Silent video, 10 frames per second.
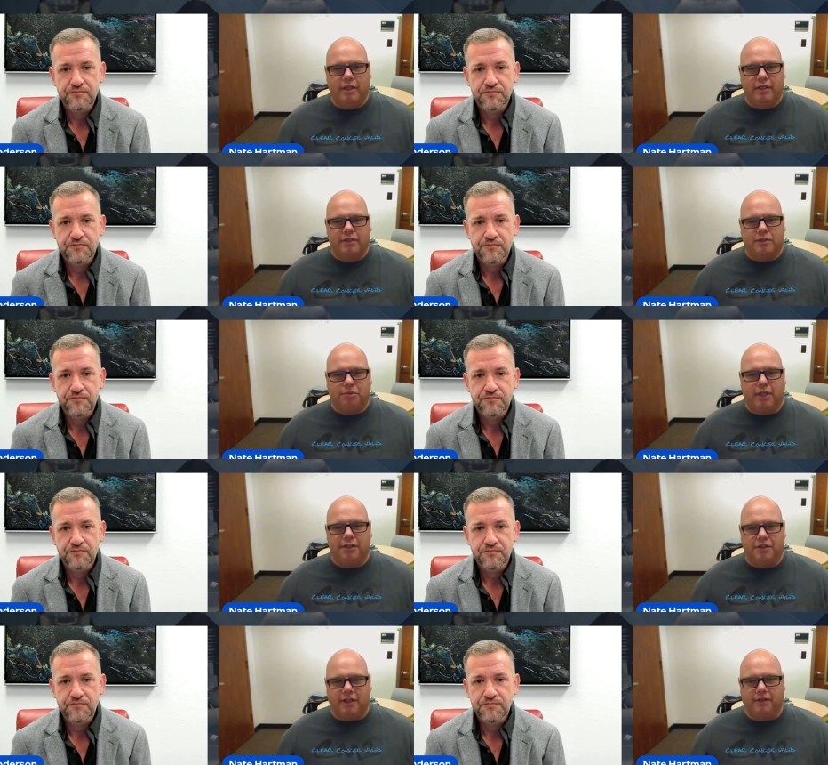Speaker 1: supply
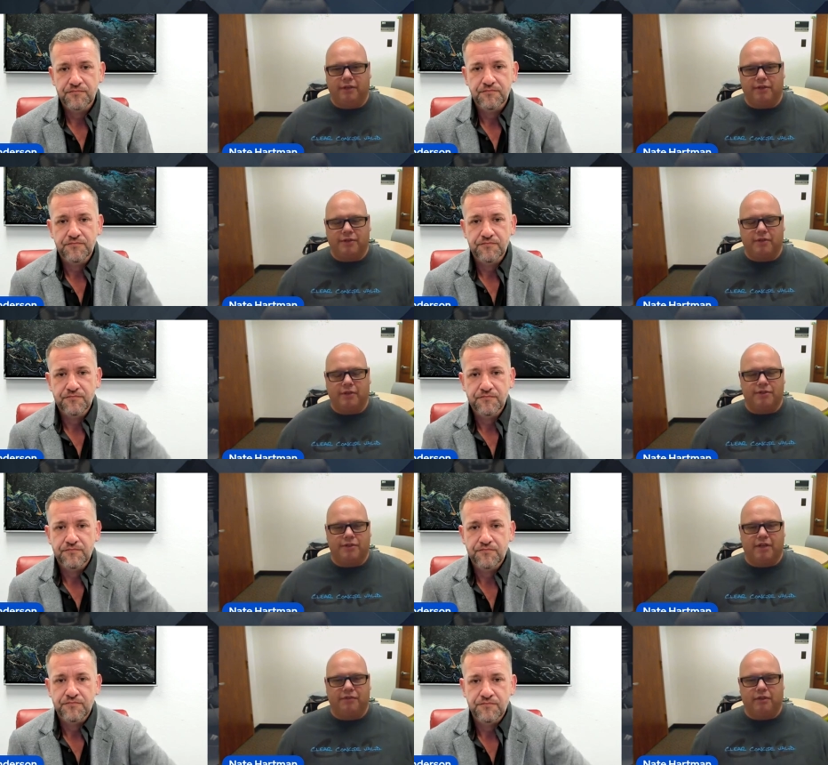chain, there's there's
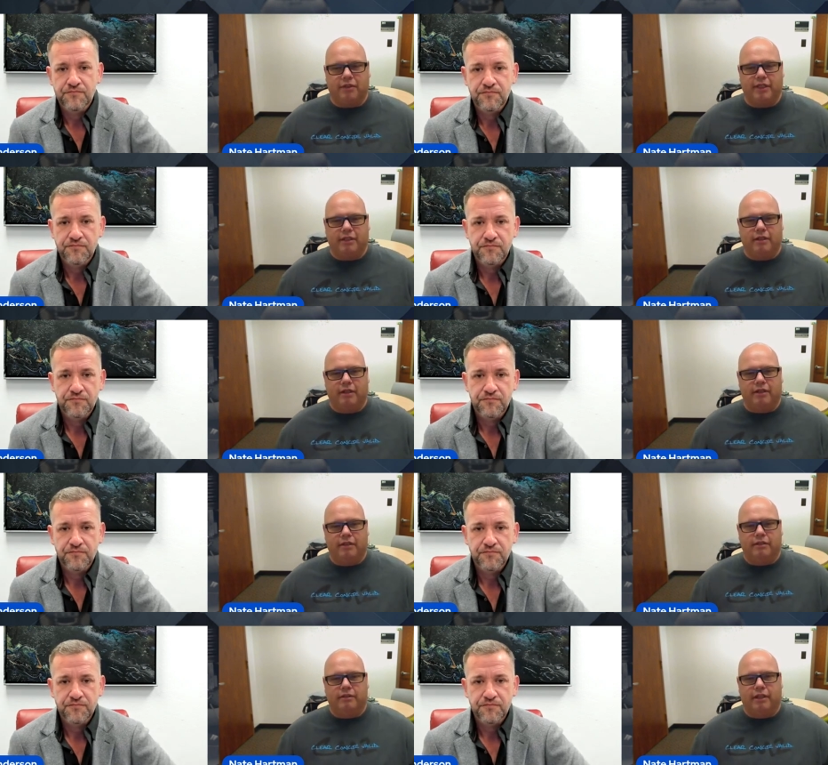definitely
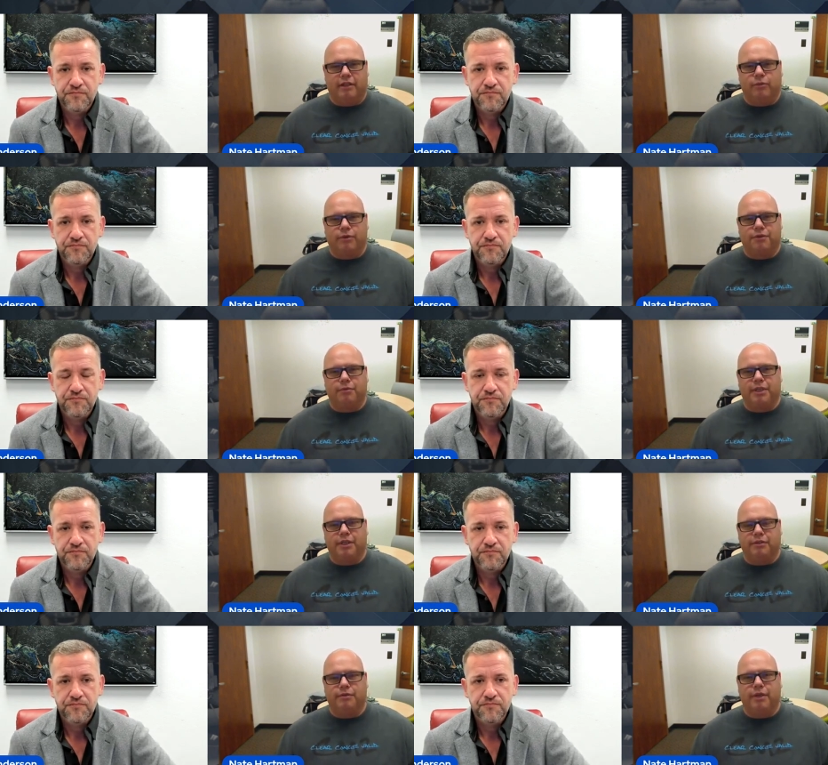uh, a lot of work that we can
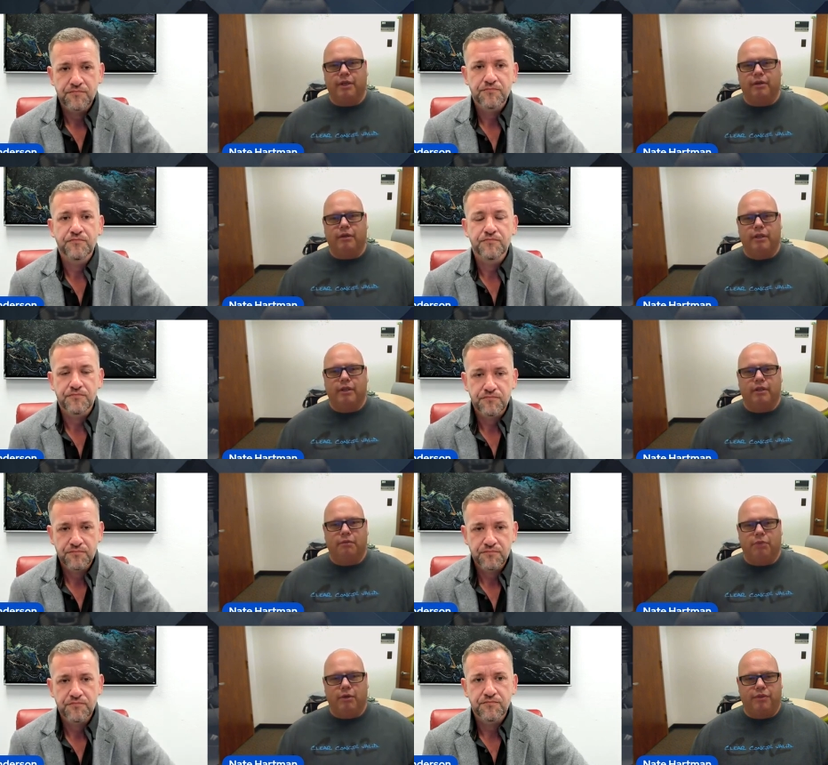do there,
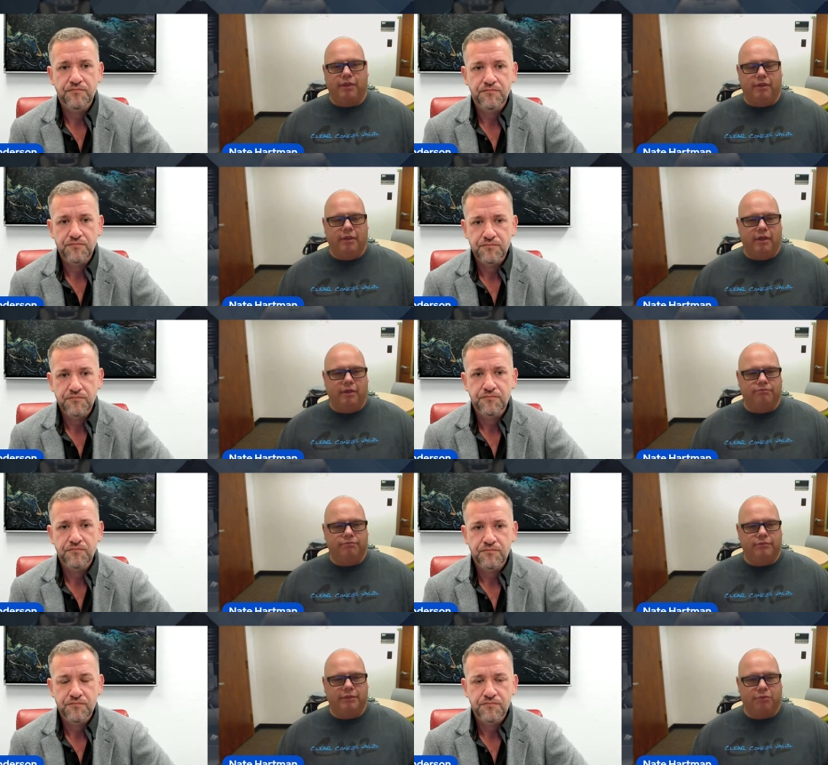both in uh,
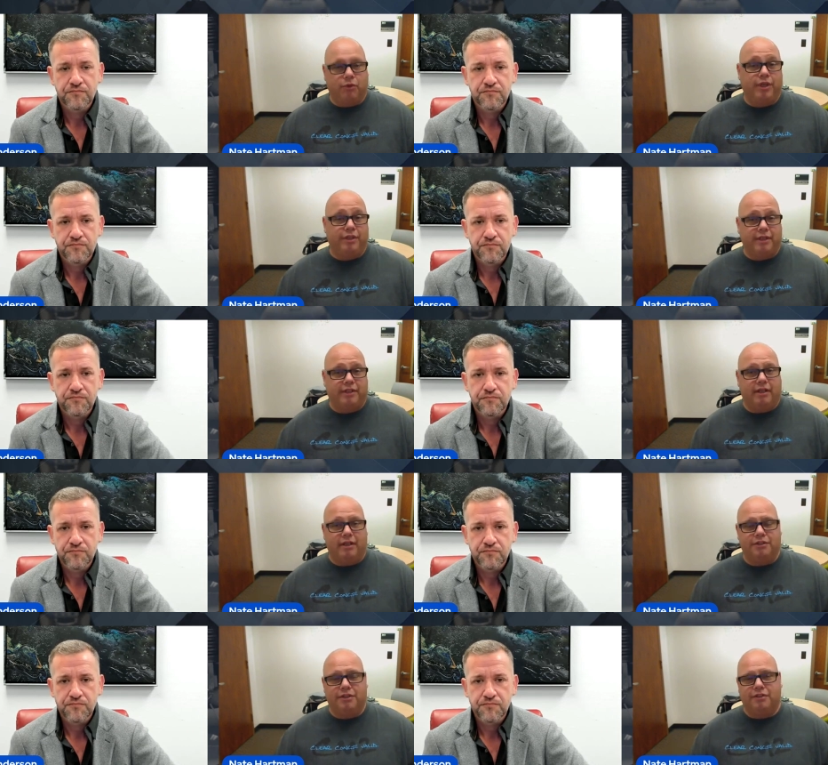employing
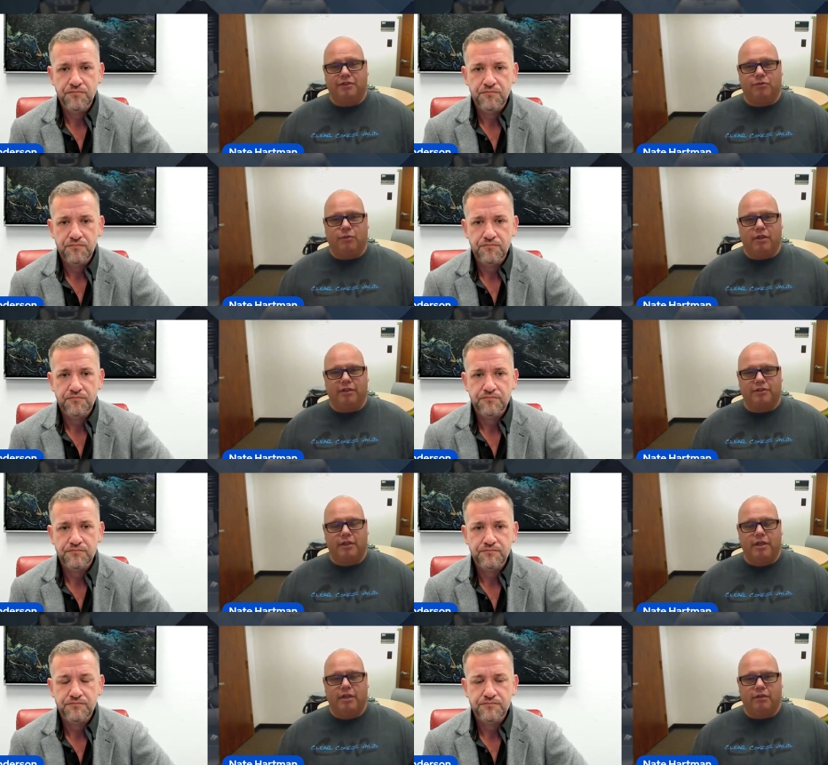technologies as well as
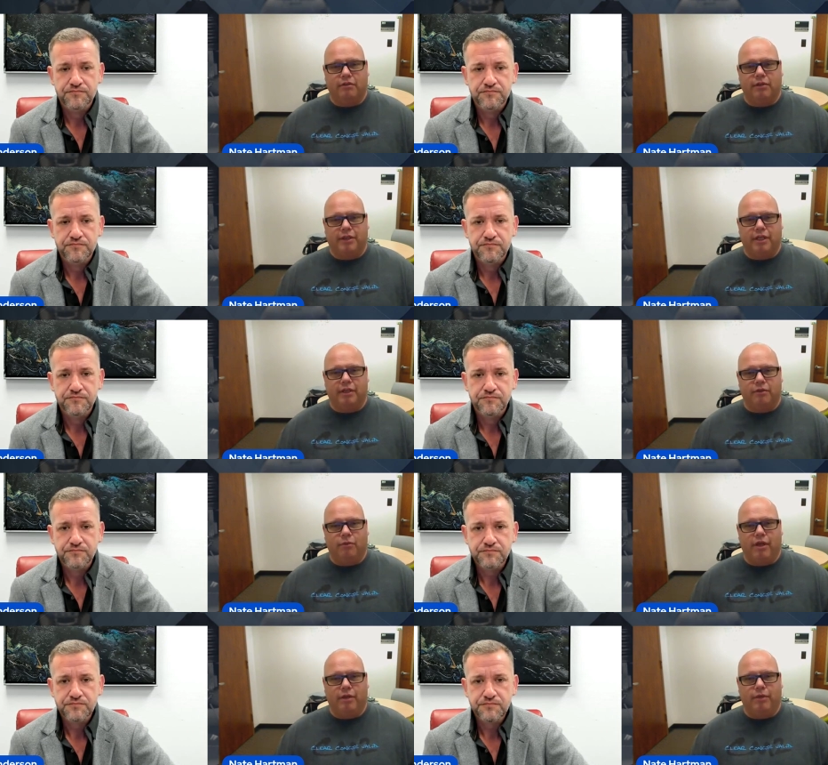looking at the
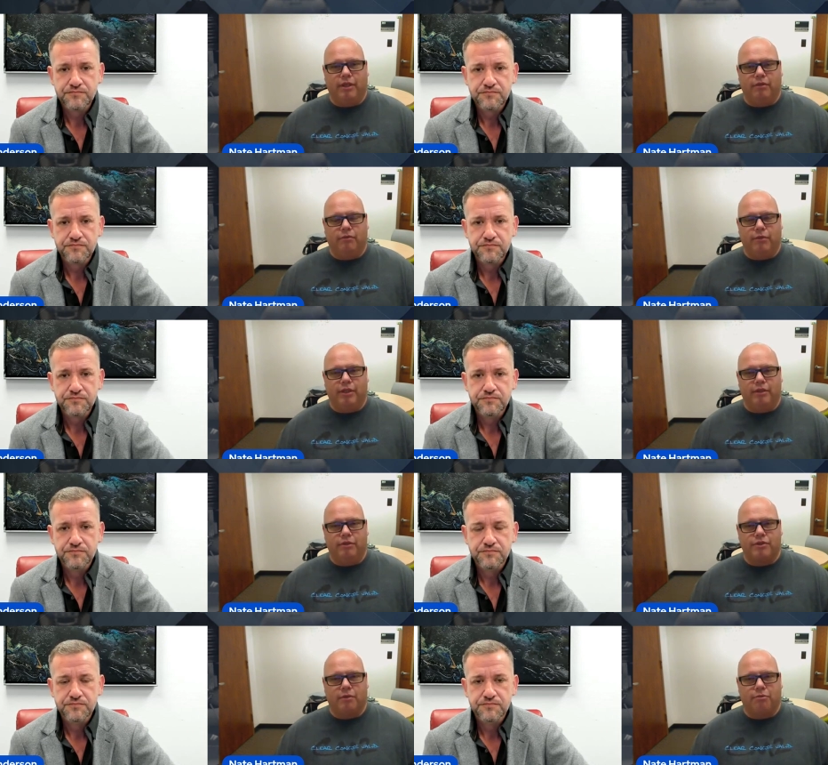way we we
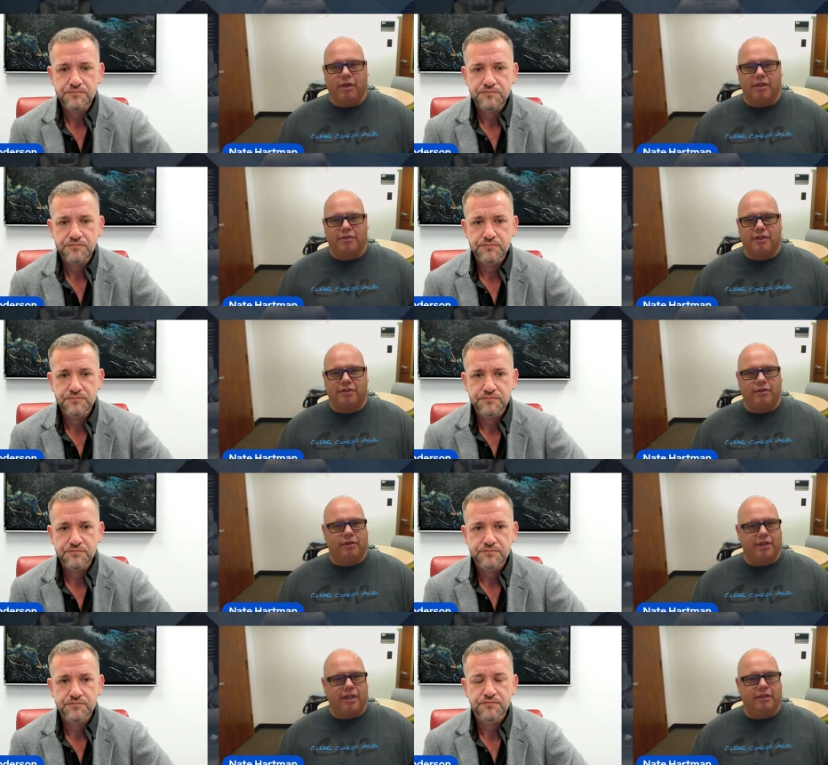use our process and our
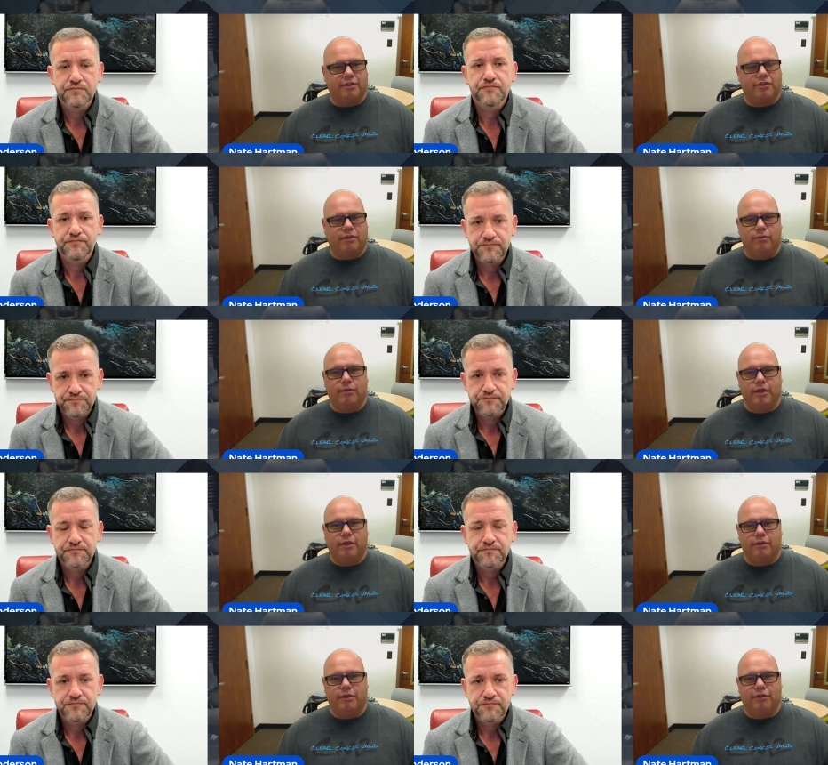data. So,
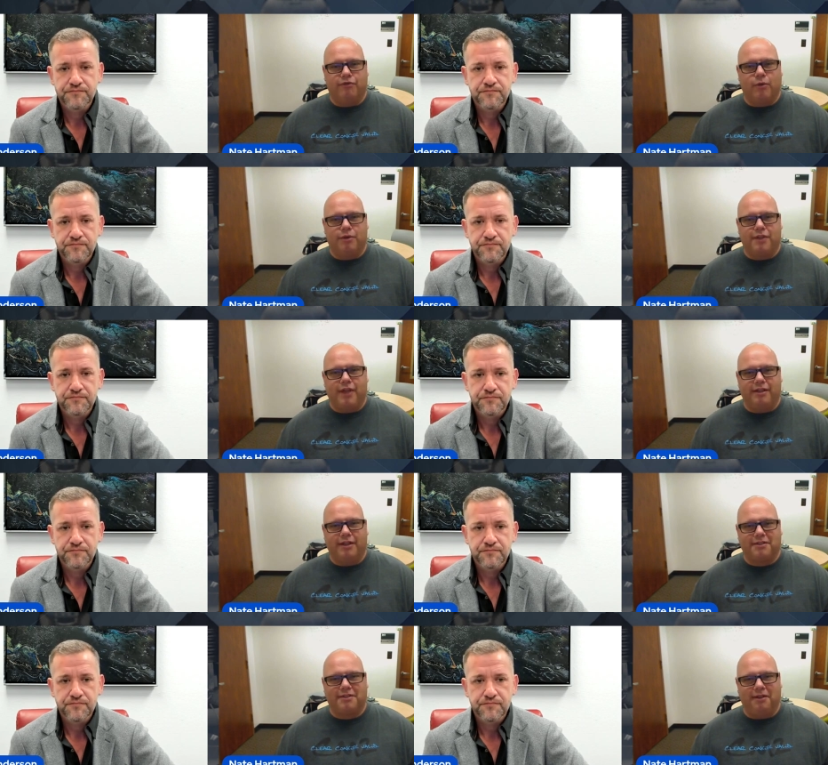looking forward to that
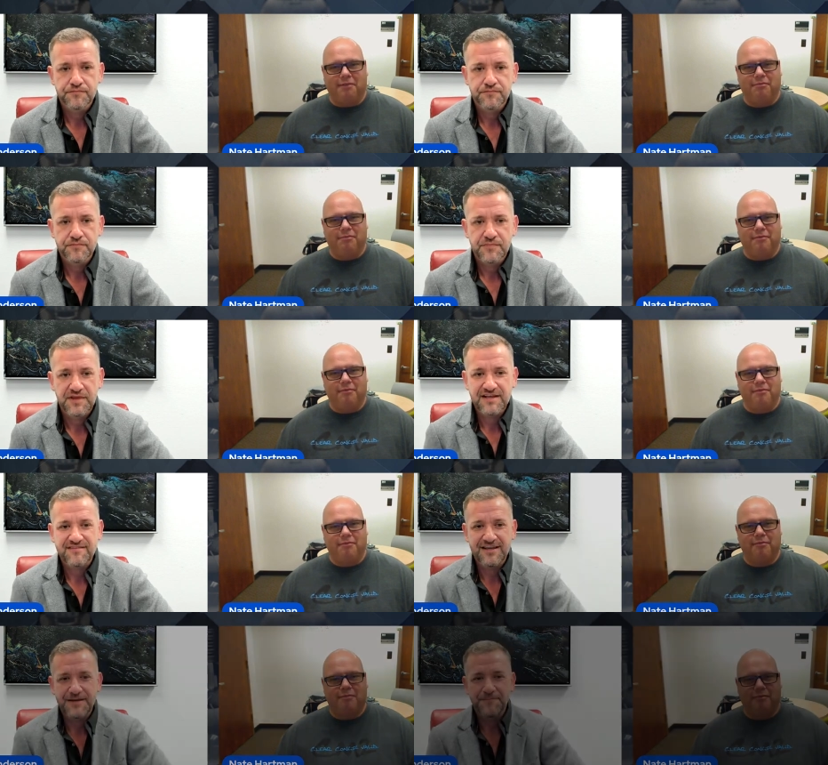next
Speaker 2: time.
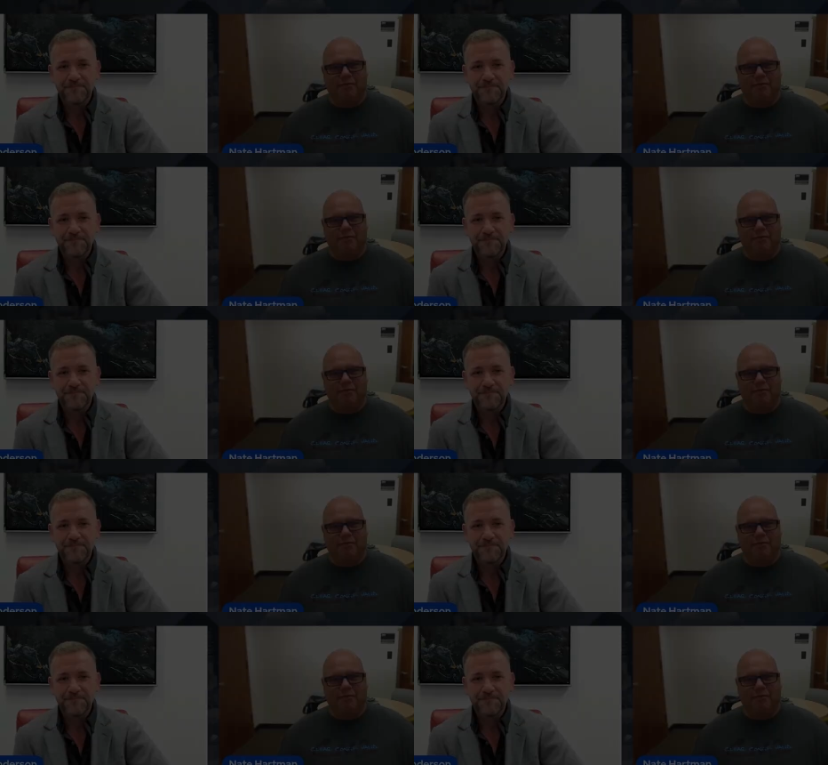Thanks, Nate.